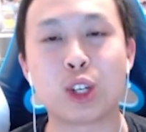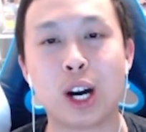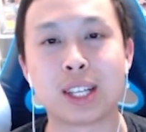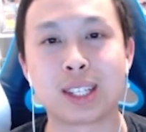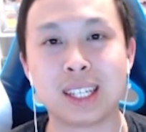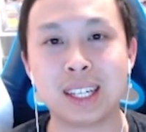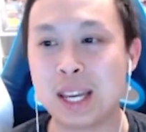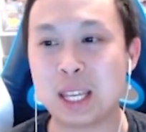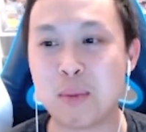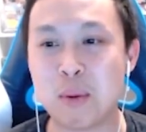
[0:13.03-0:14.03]
honestly,
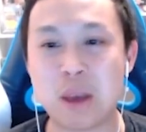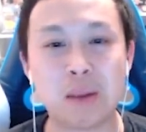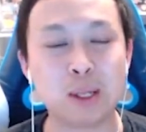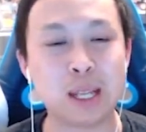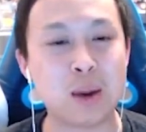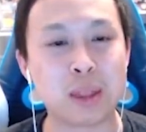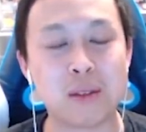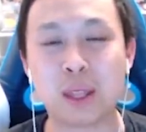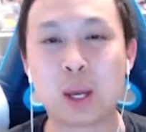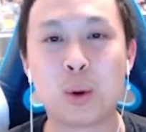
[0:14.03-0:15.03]
in keeping me up to date with
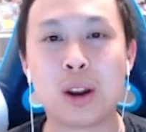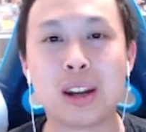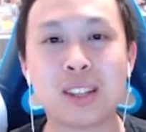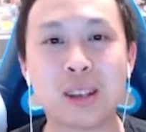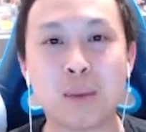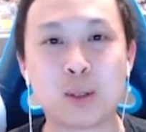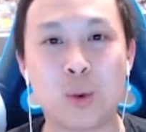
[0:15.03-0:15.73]
everything going on in Summoner's